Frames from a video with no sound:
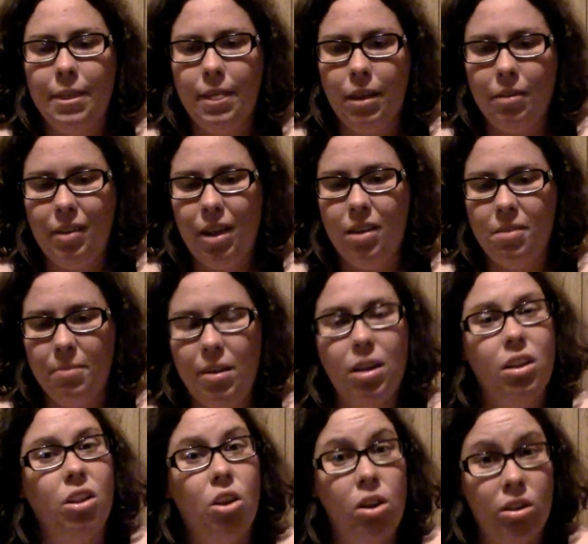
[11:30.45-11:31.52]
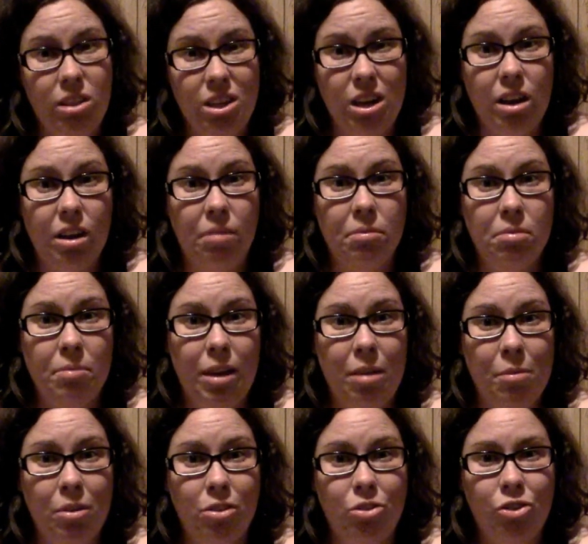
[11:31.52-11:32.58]
It takes me a long time to be
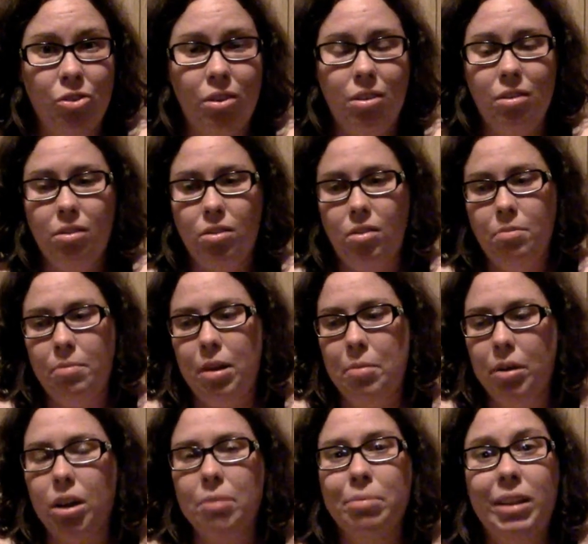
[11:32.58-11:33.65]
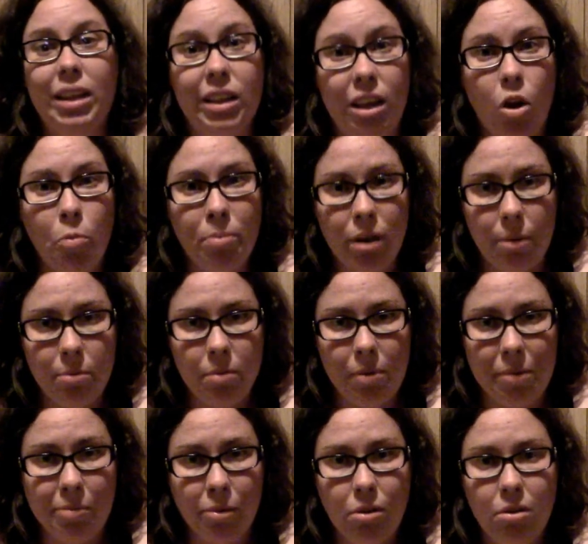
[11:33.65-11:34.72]
able to be able to completely open up to
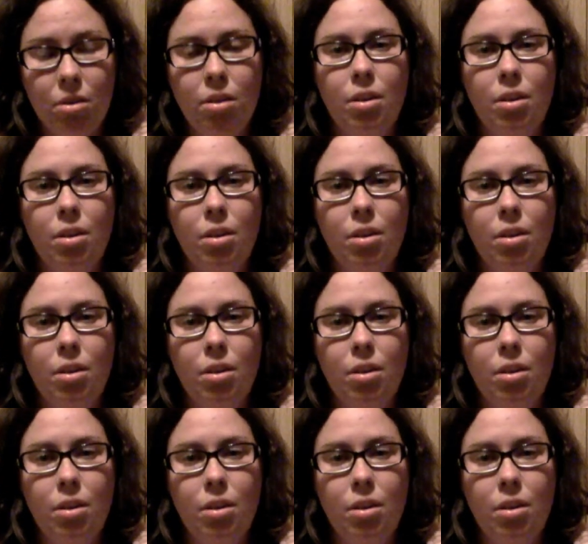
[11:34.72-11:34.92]
people.